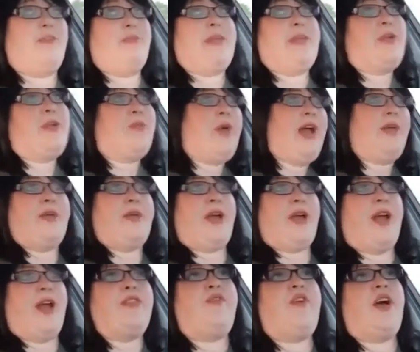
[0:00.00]
Meanwhile,
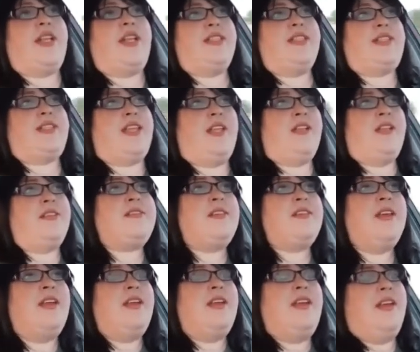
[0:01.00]
behind the fucking scenes,
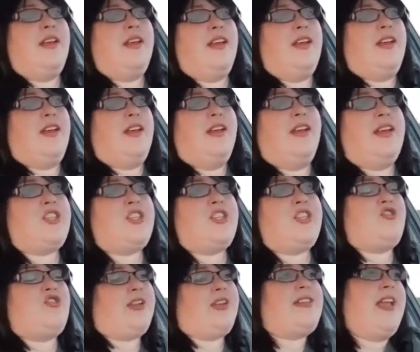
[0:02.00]
he's
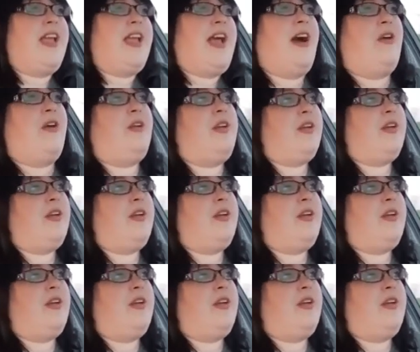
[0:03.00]
stressing out